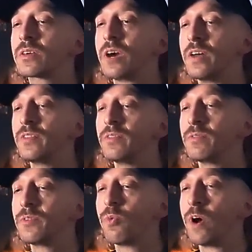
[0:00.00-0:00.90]
cut
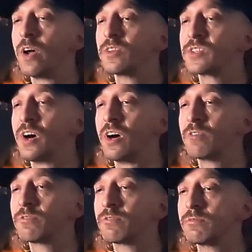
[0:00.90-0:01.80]
the welds
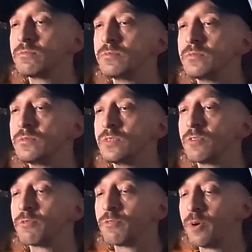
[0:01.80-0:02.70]
off
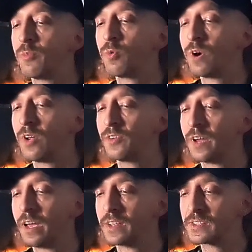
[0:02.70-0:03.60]
from the weld
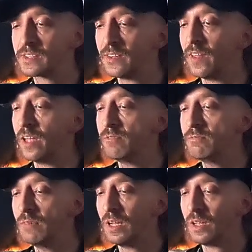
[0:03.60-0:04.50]
test, and
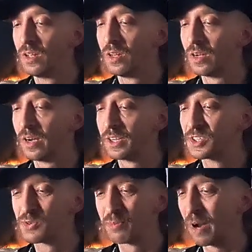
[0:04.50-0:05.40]
then I
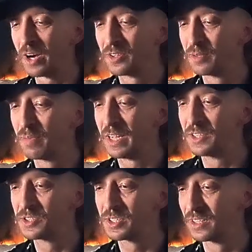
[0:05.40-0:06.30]
just repaired the
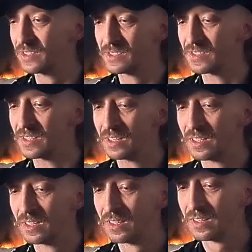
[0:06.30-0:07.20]
bench because
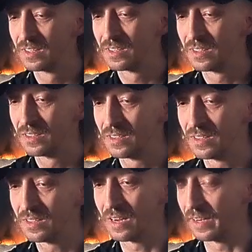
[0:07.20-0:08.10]

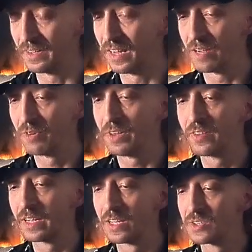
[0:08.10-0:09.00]
I didn't have
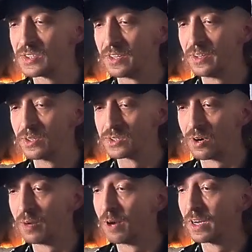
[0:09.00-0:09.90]
anything else to do,
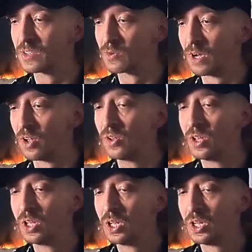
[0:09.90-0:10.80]
so I might as well
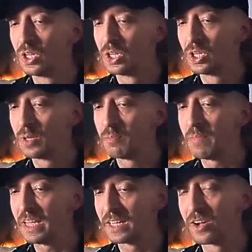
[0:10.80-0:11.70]

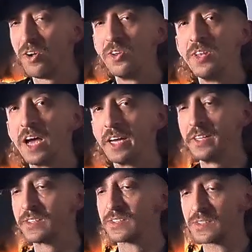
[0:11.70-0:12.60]
make it all
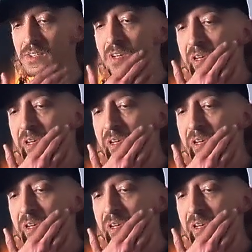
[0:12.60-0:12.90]
nice.